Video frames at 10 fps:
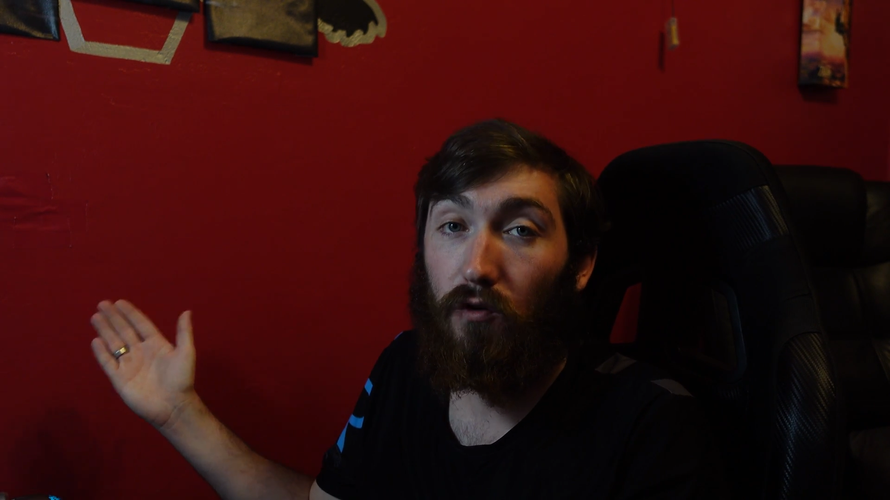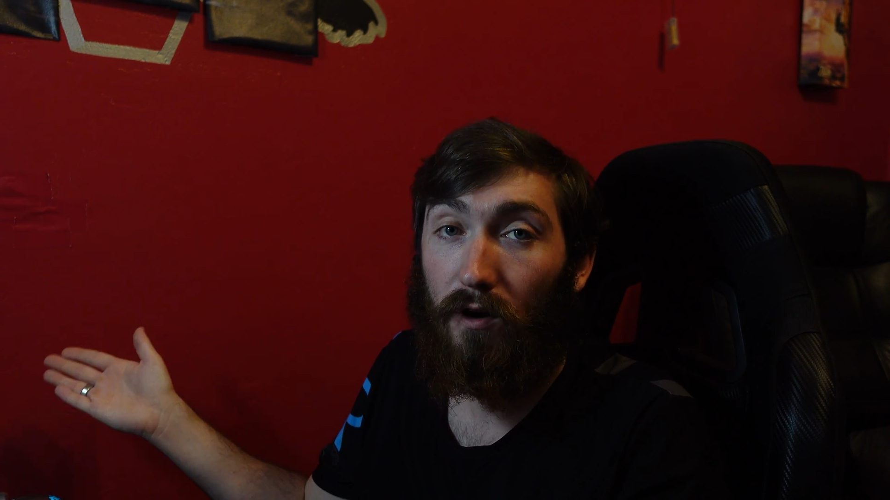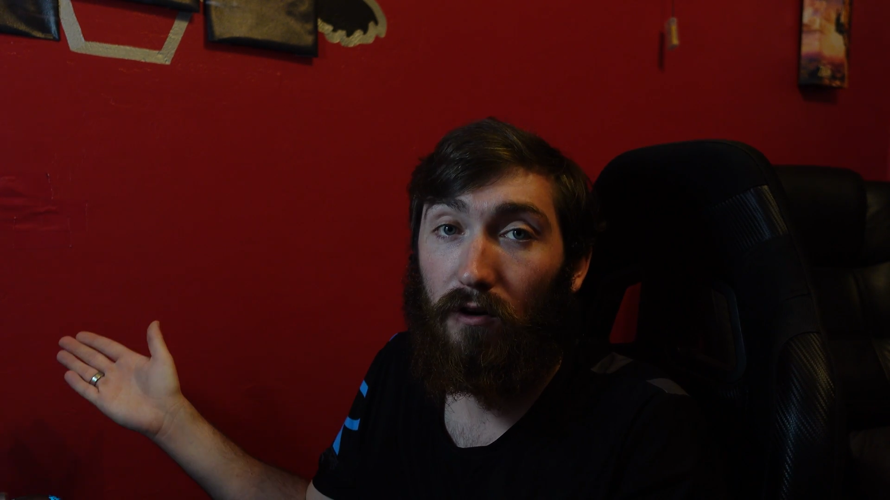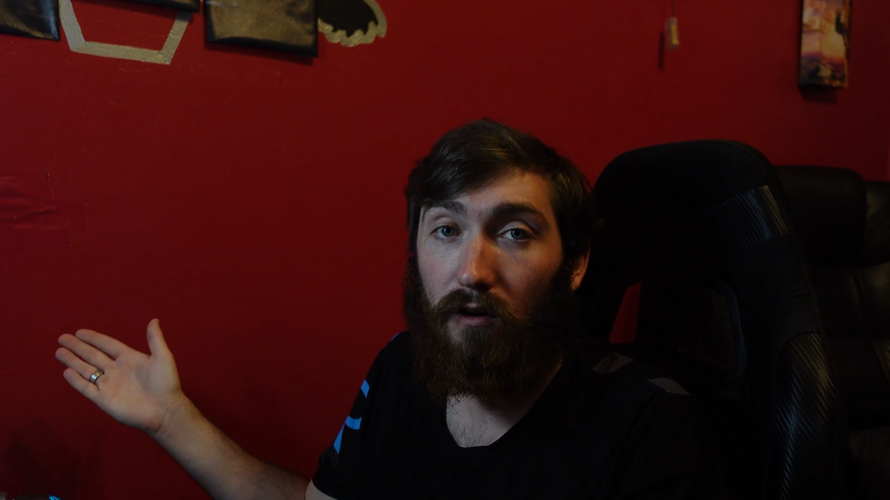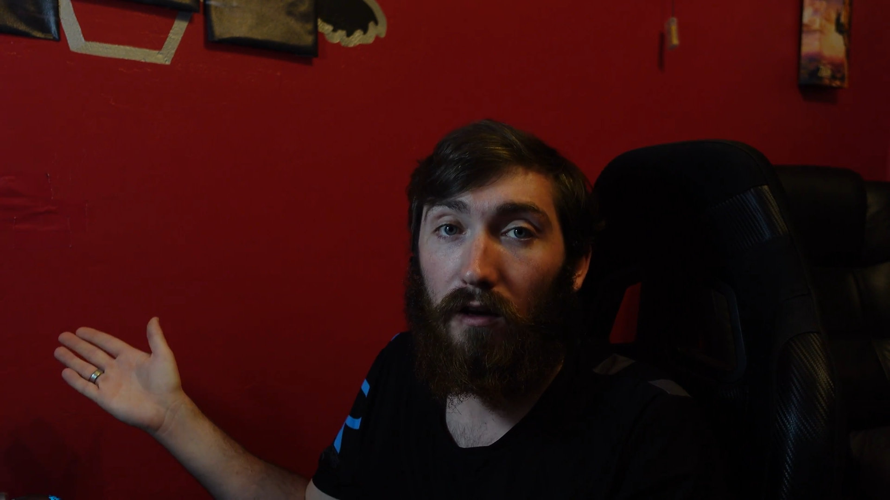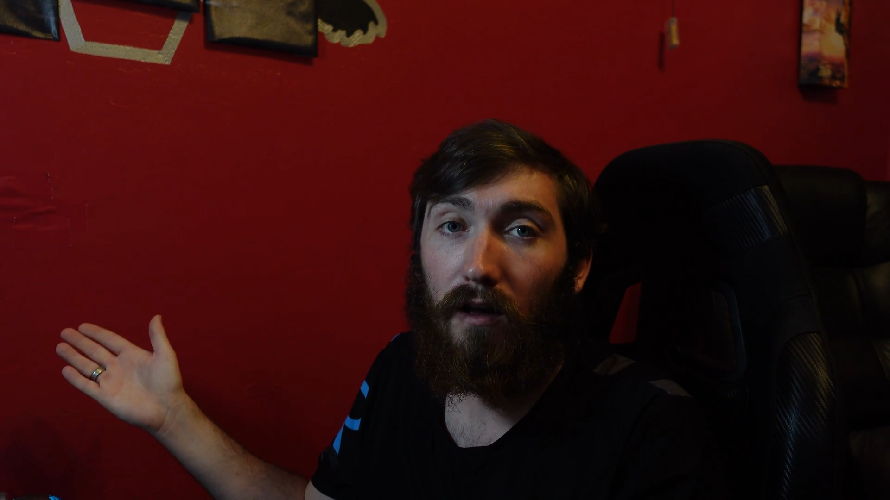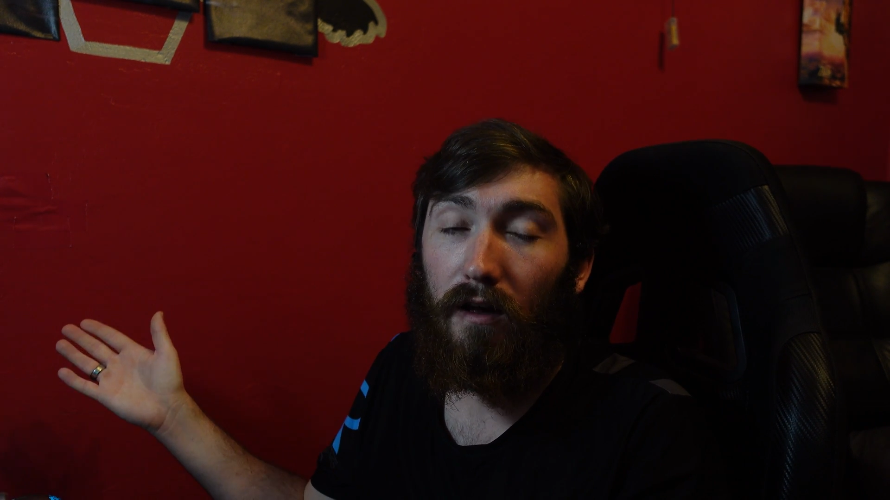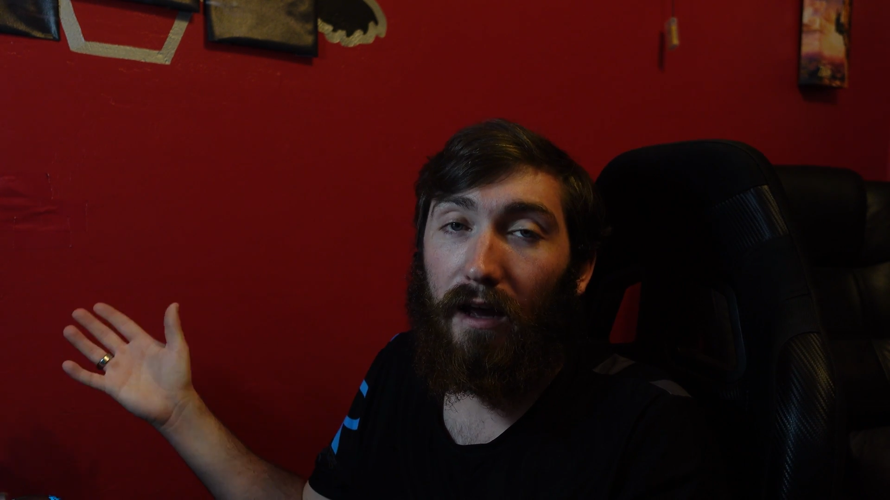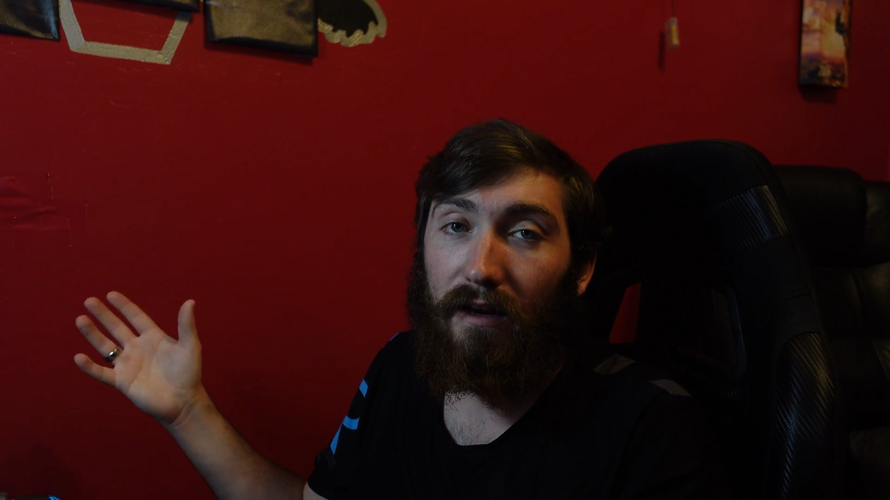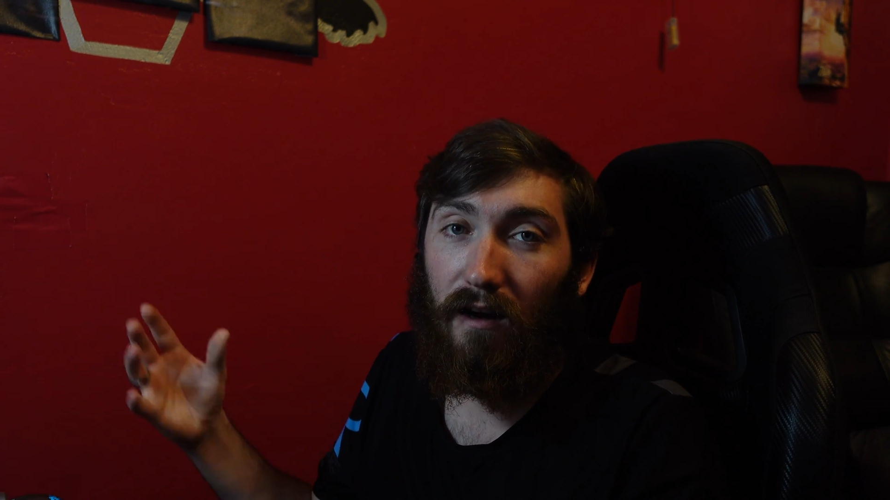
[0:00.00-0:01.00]
quicker,
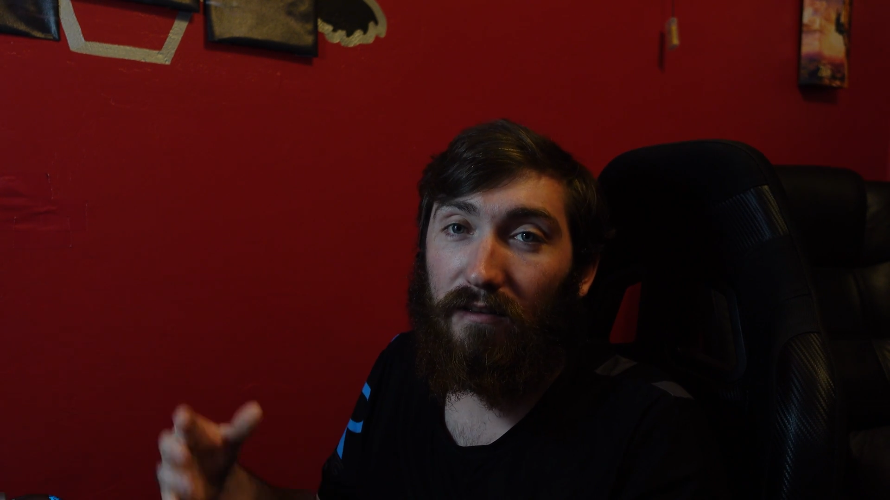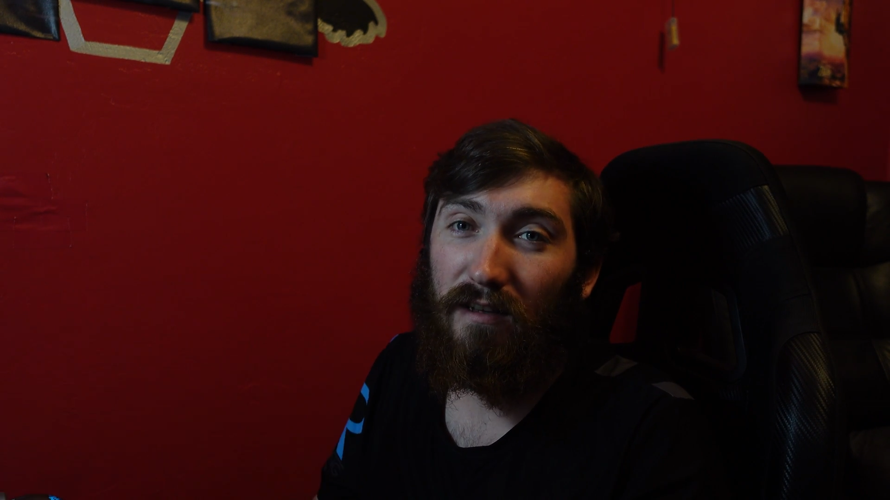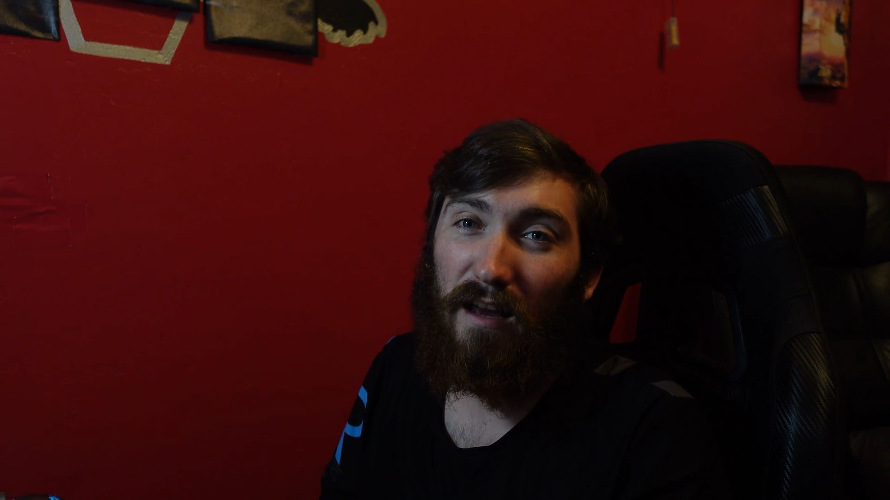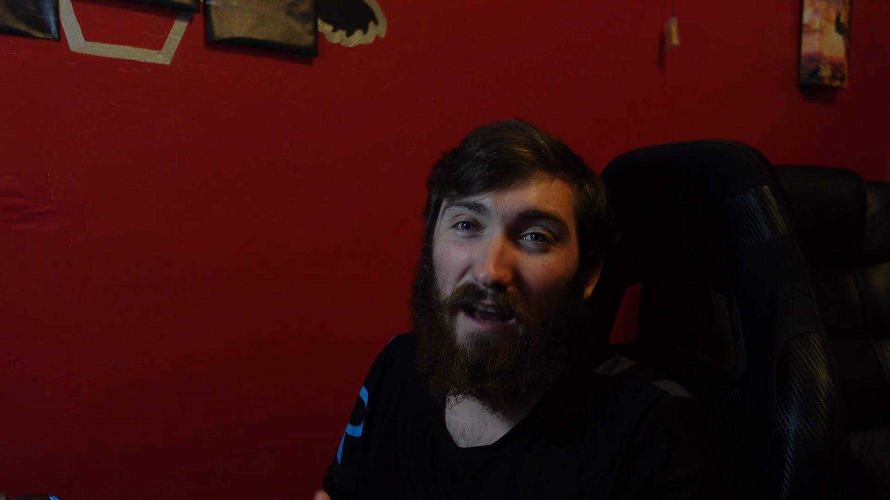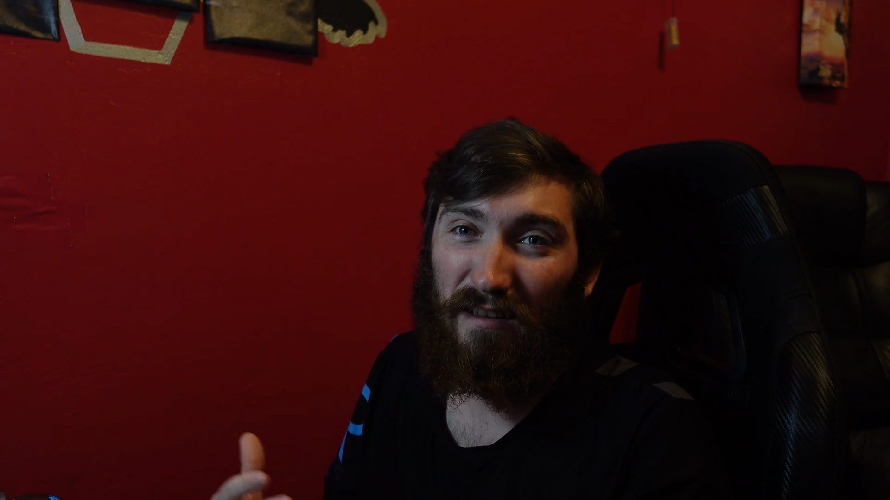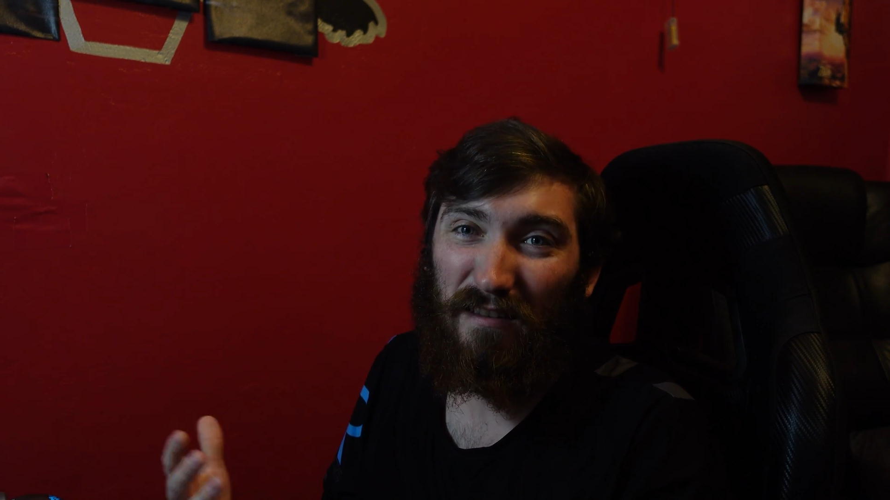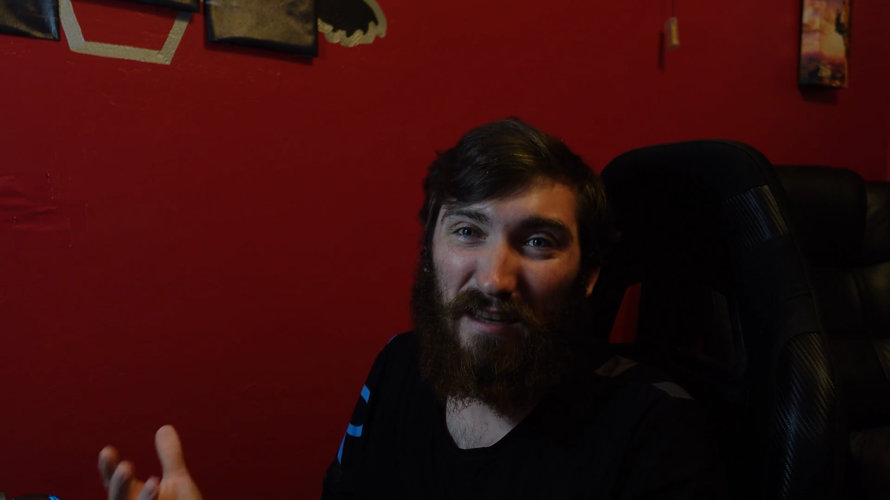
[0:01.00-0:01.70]
and causing excess